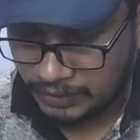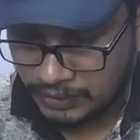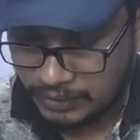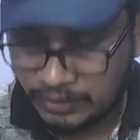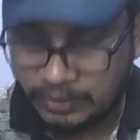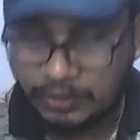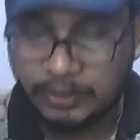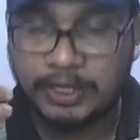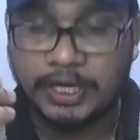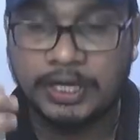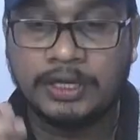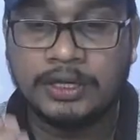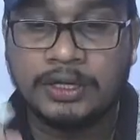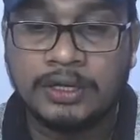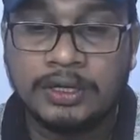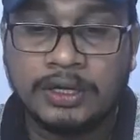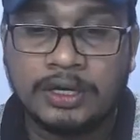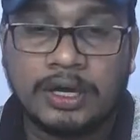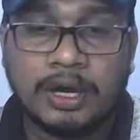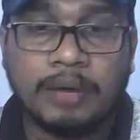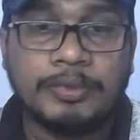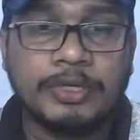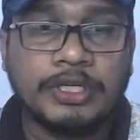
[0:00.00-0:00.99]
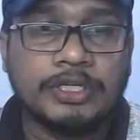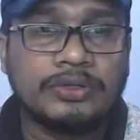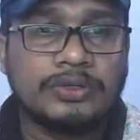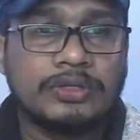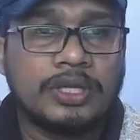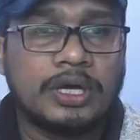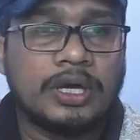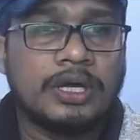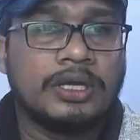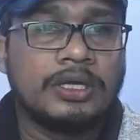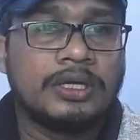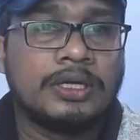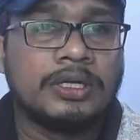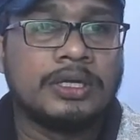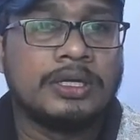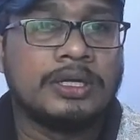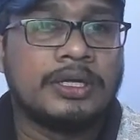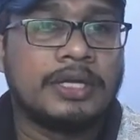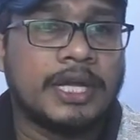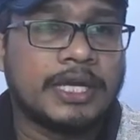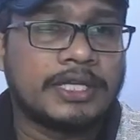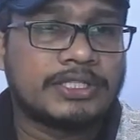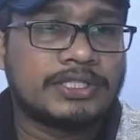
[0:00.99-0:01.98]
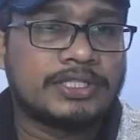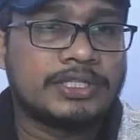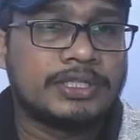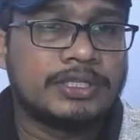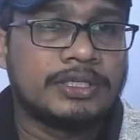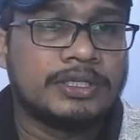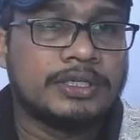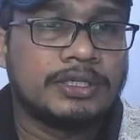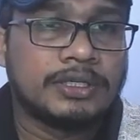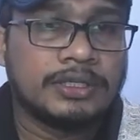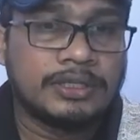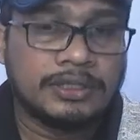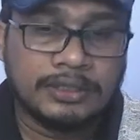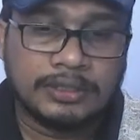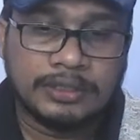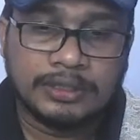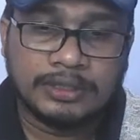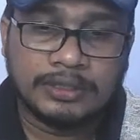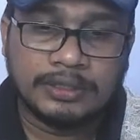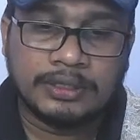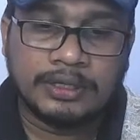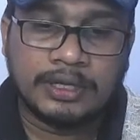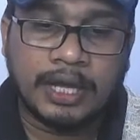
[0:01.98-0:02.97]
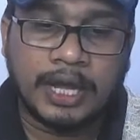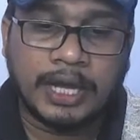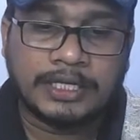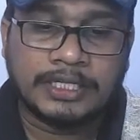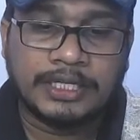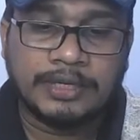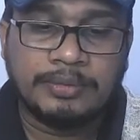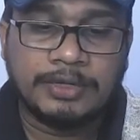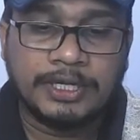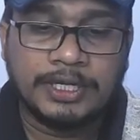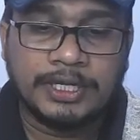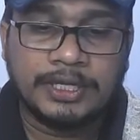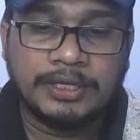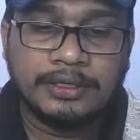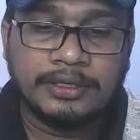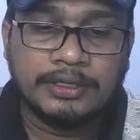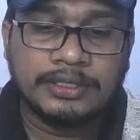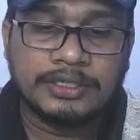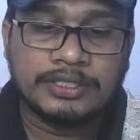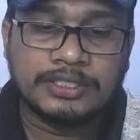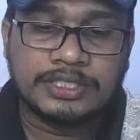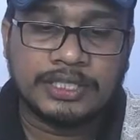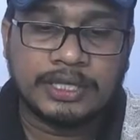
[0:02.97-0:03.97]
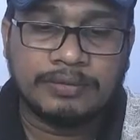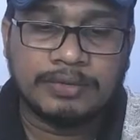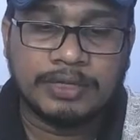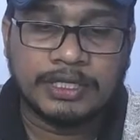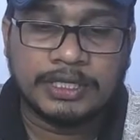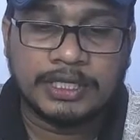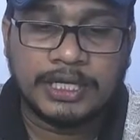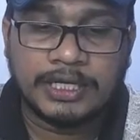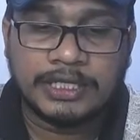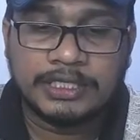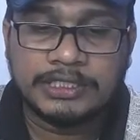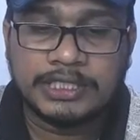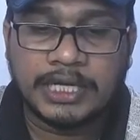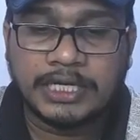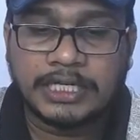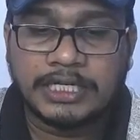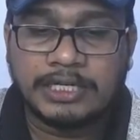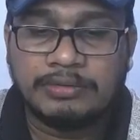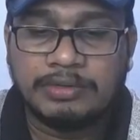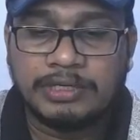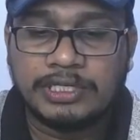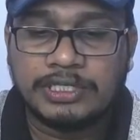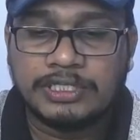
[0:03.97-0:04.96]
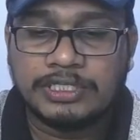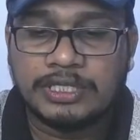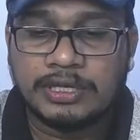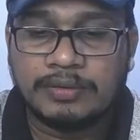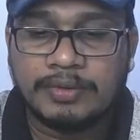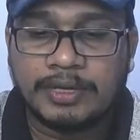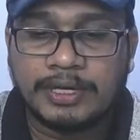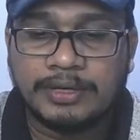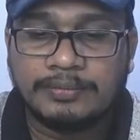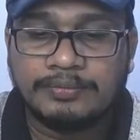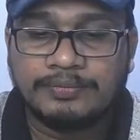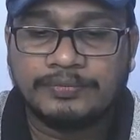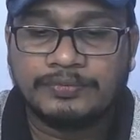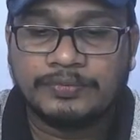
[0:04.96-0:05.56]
okay, coming to the next activity 7, that is activity 7.